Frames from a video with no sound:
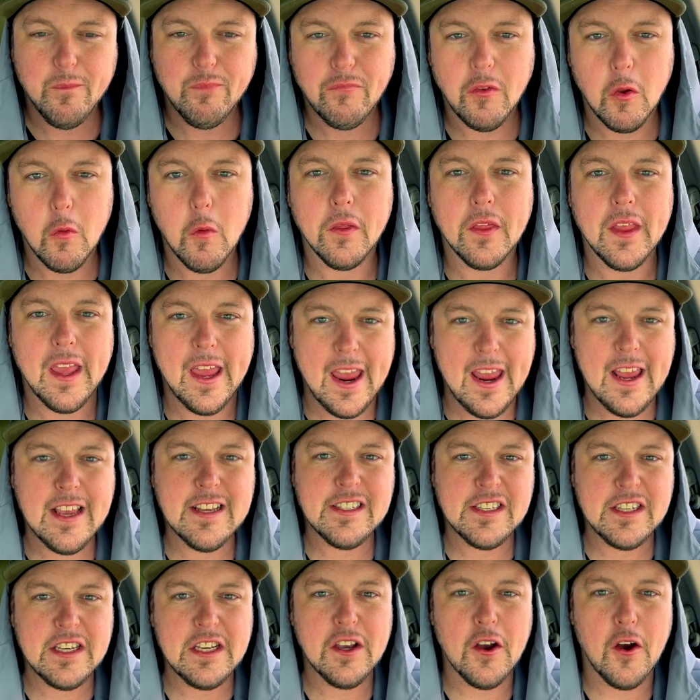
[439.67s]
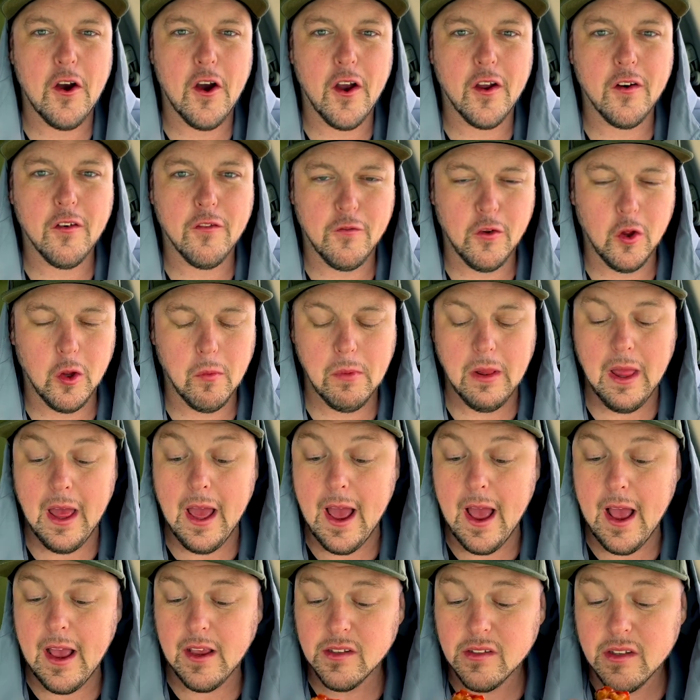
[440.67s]
With the AC on, full
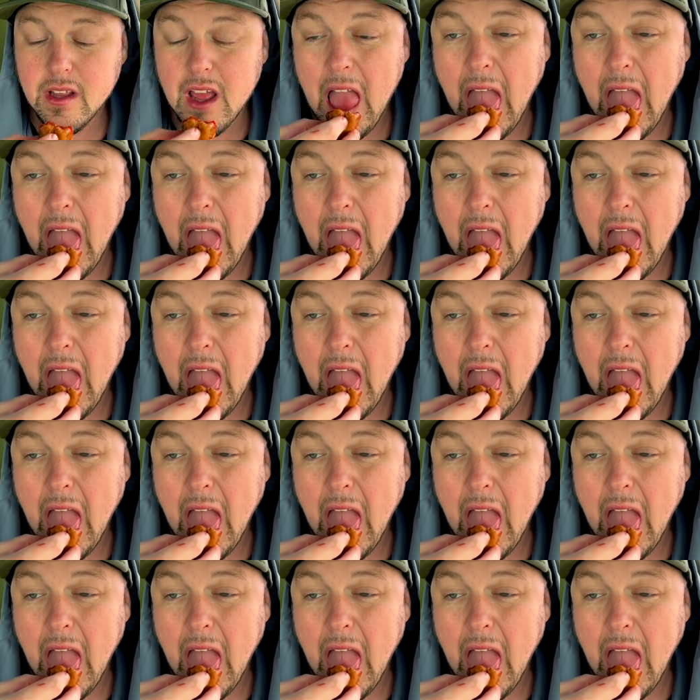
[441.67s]
blast.